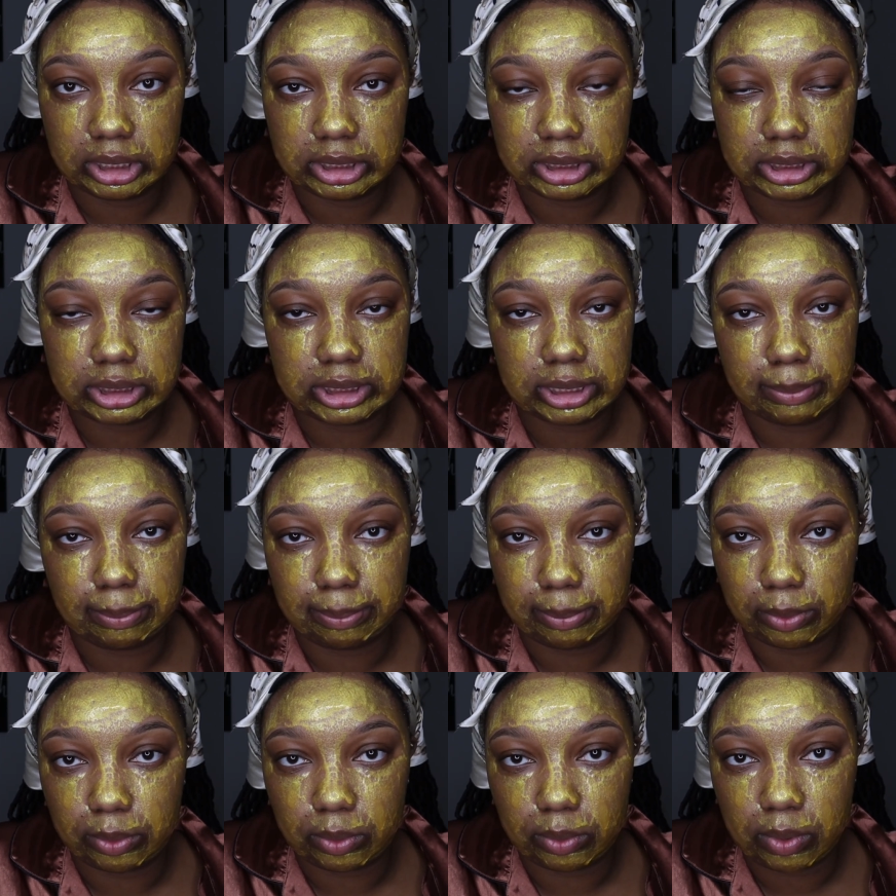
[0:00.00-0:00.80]

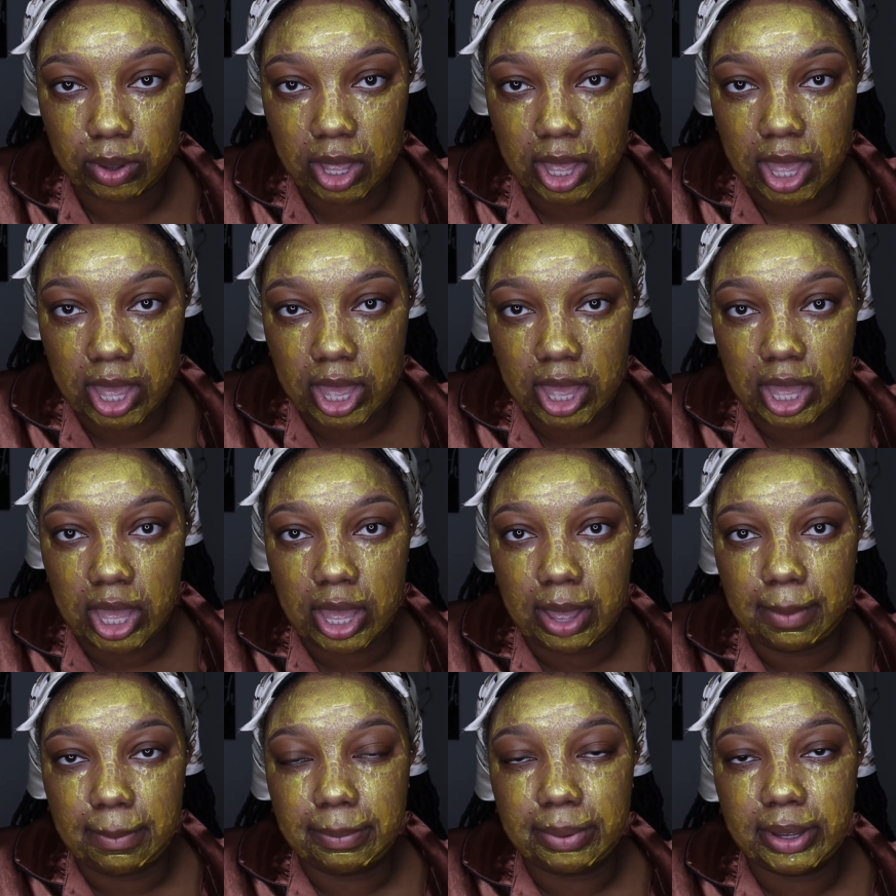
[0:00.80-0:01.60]
Simple.
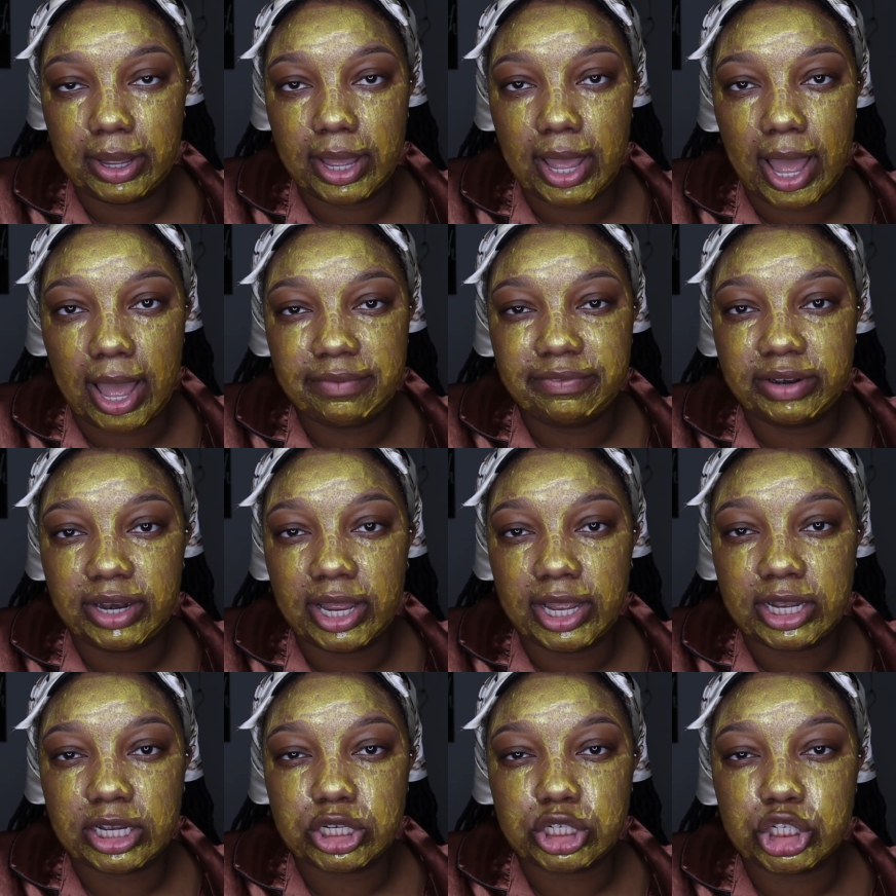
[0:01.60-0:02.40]
But I feel
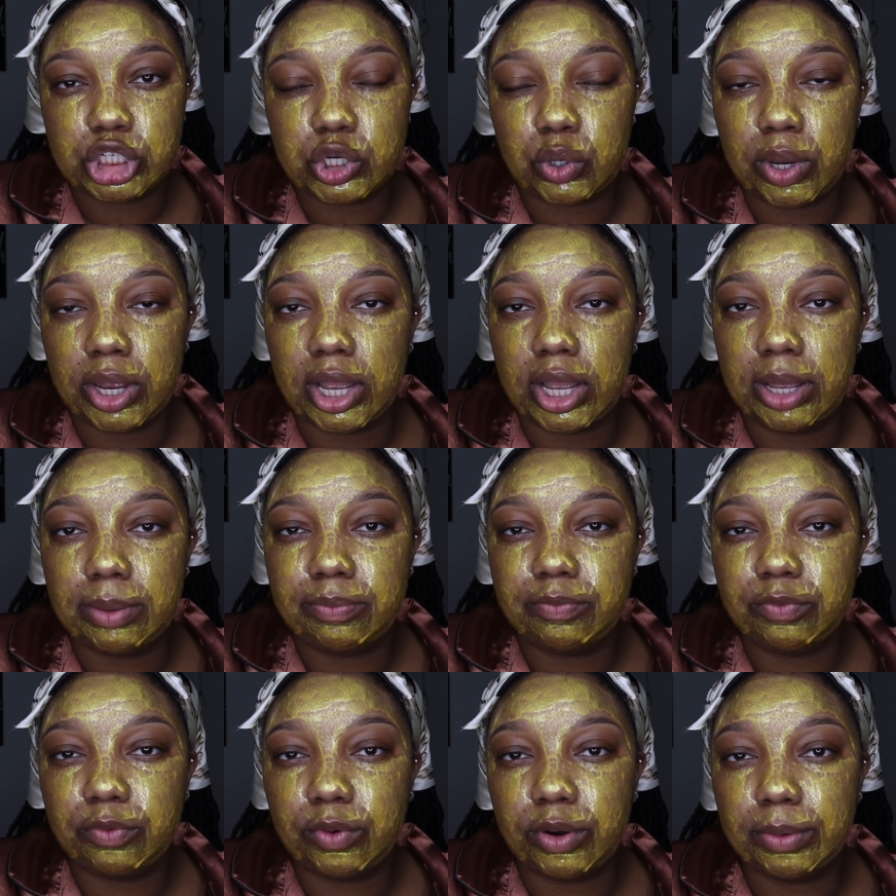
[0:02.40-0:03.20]
like showing
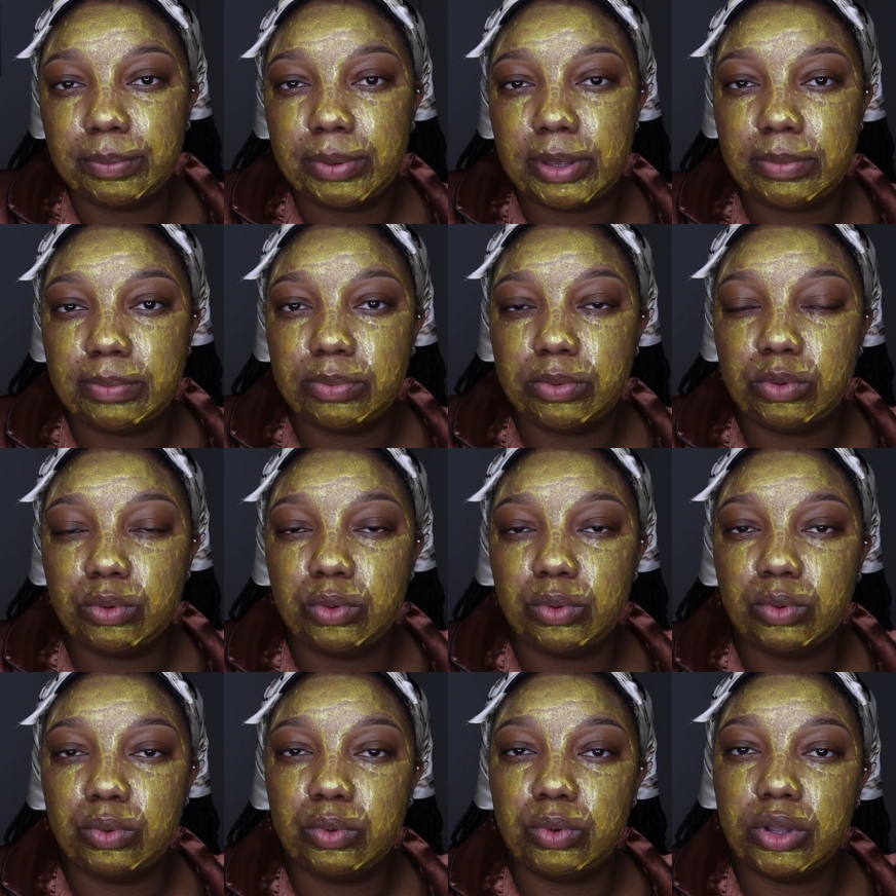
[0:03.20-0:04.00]
up for
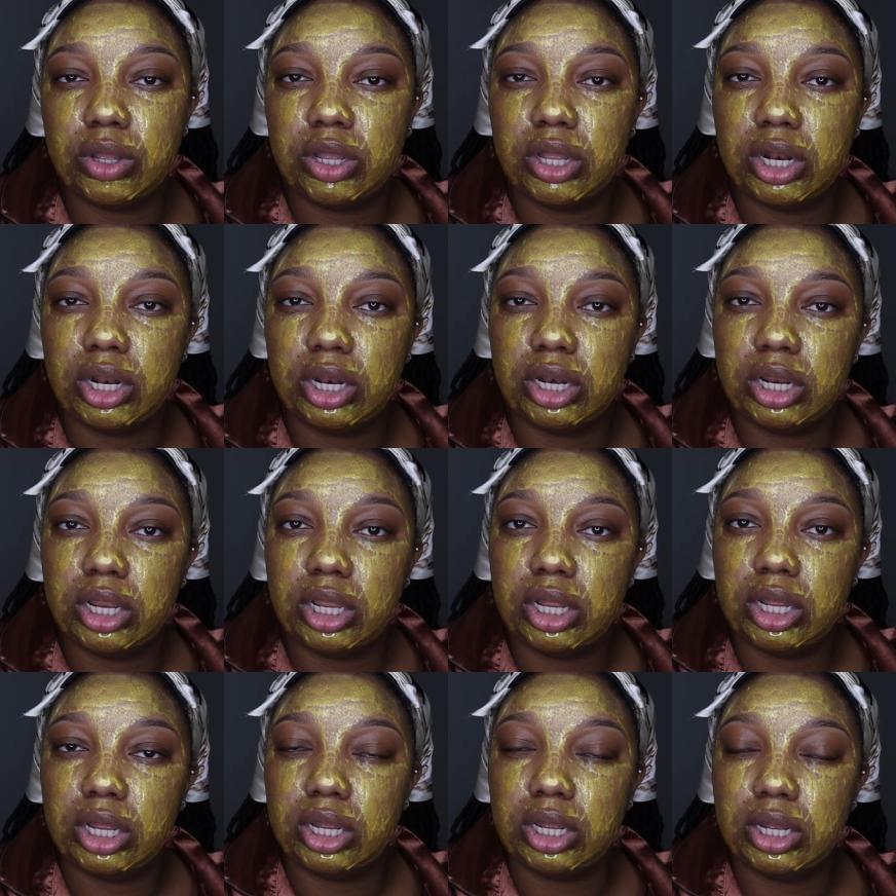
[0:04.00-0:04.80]
people
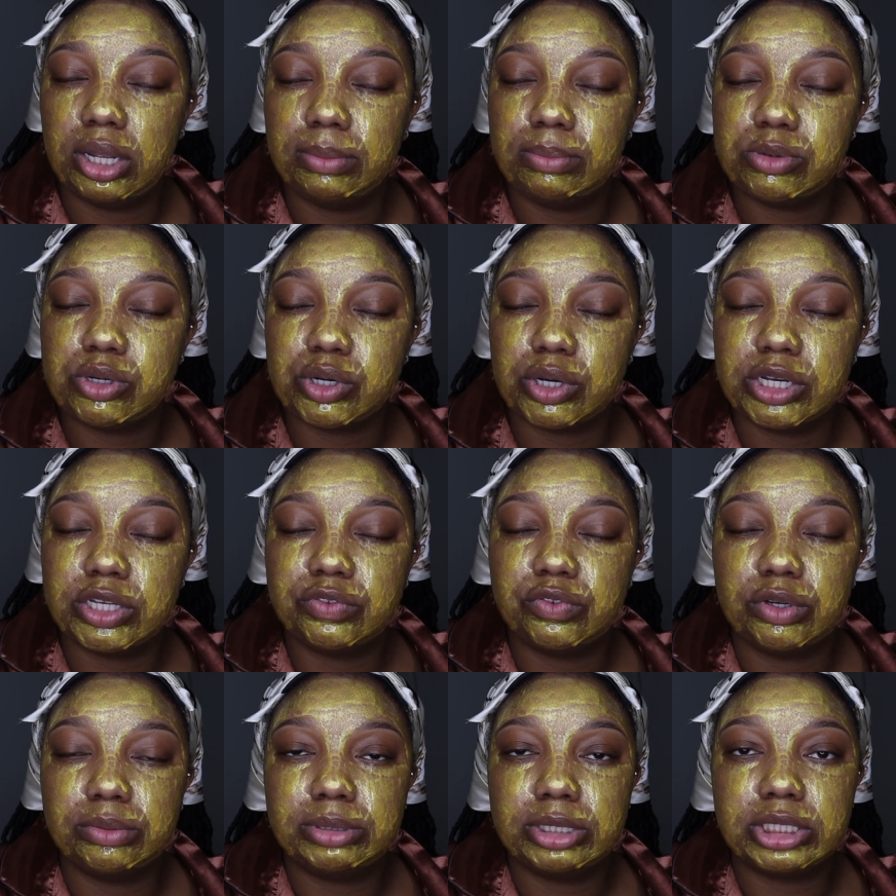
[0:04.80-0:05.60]

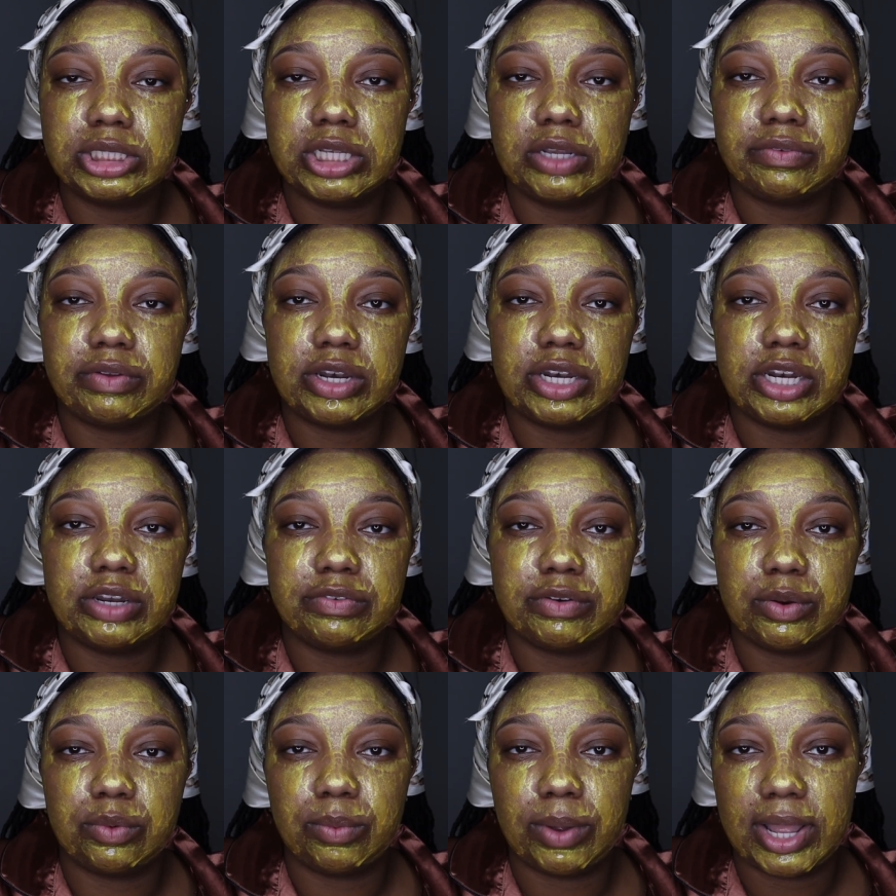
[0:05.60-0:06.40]
transforms itself in
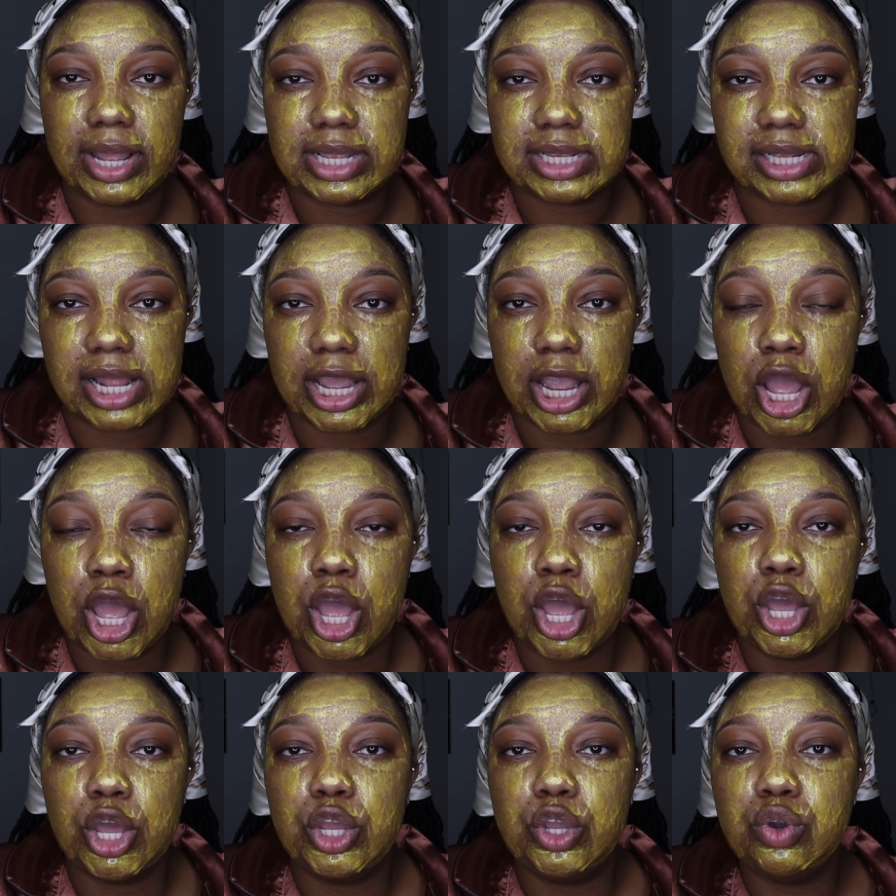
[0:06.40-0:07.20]
different ways. Like,
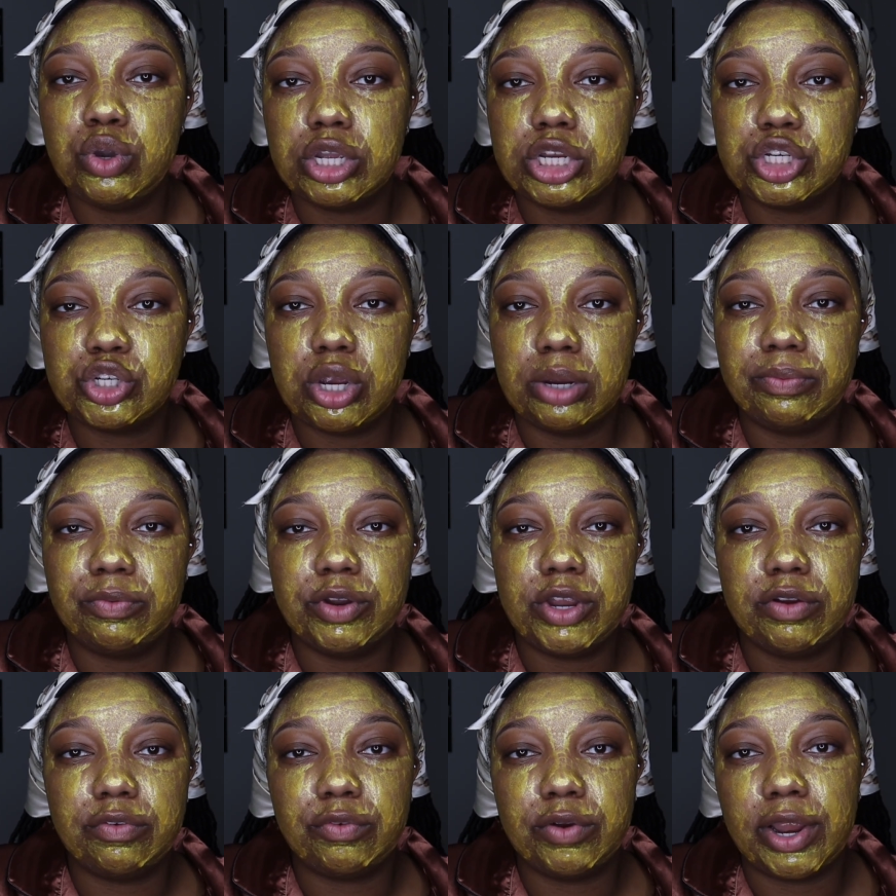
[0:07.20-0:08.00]
you can show up
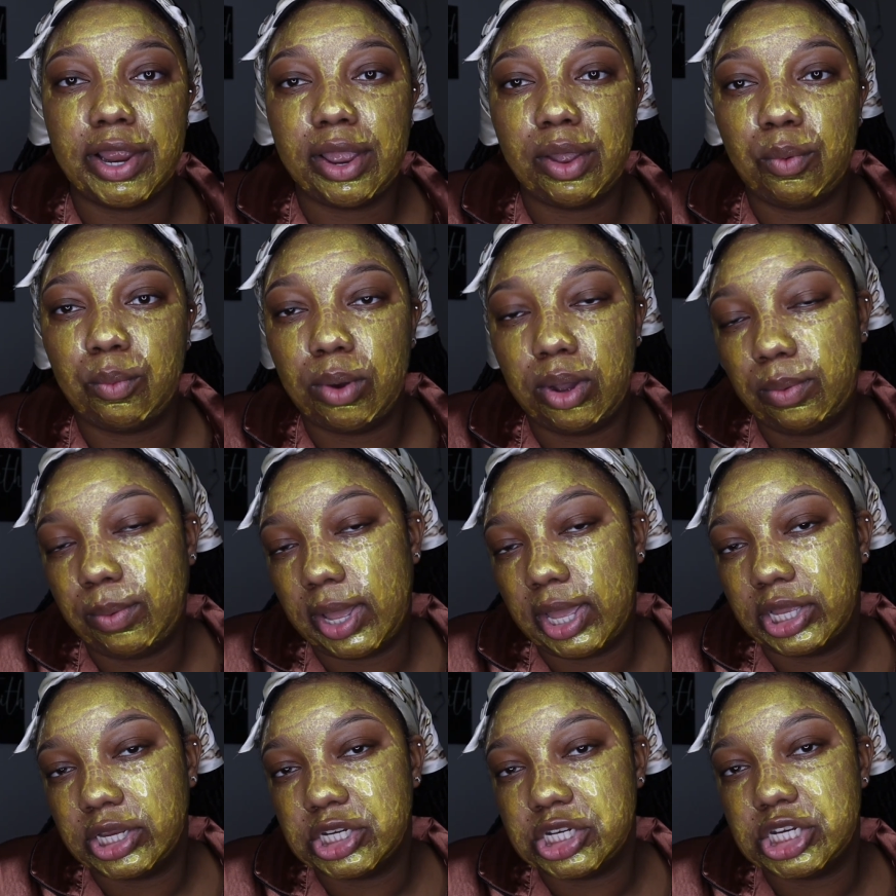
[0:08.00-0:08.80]
for your friend in one
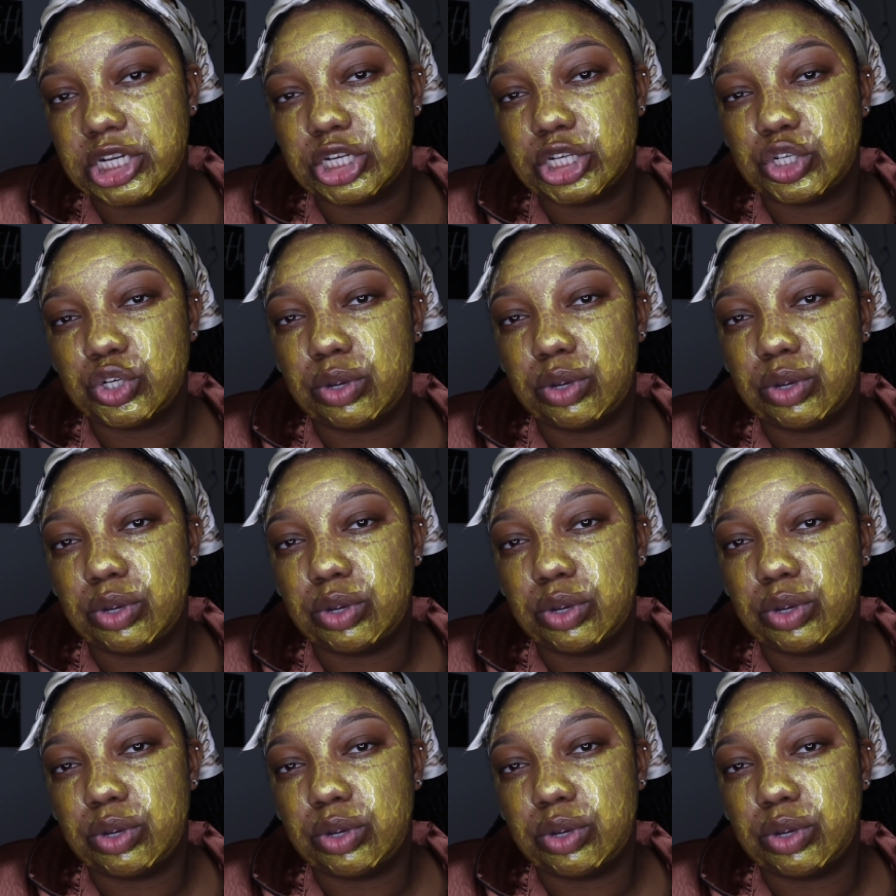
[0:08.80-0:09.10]
way and she could